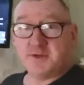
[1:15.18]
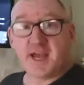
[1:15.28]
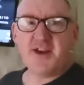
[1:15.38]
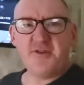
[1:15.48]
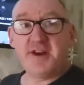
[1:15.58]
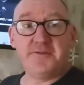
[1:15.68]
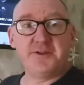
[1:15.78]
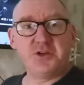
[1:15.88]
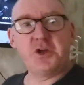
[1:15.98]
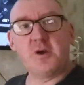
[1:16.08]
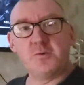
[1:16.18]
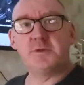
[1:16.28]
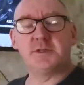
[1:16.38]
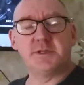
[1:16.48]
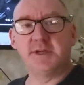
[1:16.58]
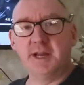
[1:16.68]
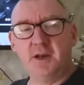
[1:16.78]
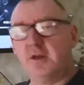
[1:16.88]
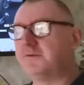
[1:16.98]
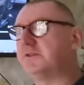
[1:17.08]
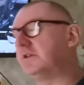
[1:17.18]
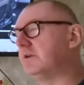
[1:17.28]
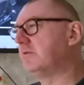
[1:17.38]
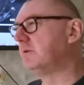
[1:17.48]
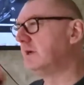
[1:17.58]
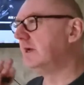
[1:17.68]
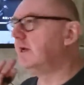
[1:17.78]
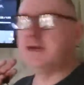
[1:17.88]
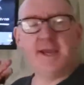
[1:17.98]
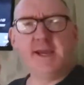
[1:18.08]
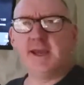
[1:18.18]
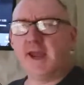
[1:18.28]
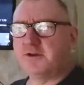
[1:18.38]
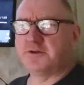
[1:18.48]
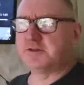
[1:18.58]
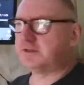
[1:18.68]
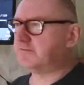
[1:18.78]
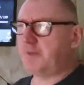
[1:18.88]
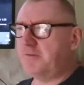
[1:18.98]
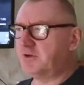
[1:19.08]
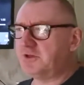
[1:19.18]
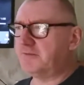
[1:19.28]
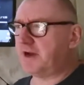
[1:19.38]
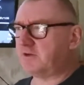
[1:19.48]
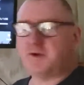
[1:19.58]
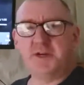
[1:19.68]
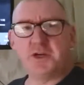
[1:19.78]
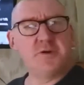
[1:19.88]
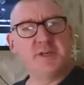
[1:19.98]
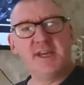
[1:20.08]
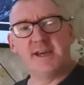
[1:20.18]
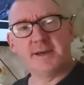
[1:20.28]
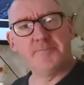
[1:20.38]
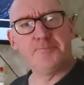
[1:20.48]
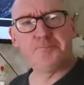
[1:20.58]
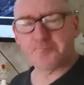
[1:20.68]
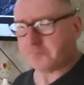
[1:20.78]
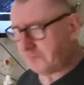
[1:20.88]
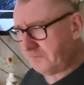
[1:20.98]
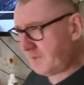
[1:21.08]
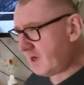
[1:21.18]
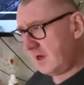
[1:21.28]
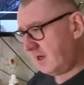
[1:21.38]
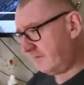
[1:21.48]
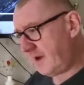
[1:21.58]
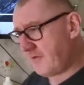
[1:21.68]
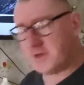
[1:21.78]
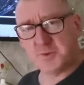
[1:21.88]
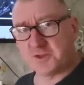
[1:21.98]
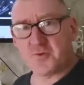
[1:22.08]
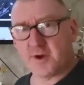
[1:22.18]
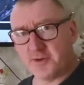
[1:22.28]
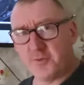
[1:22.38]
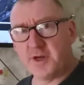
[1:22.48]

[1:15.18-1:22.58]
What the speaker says: was getting ready for the shows that he loves to do. He must do about 20 shows a year, various ones around the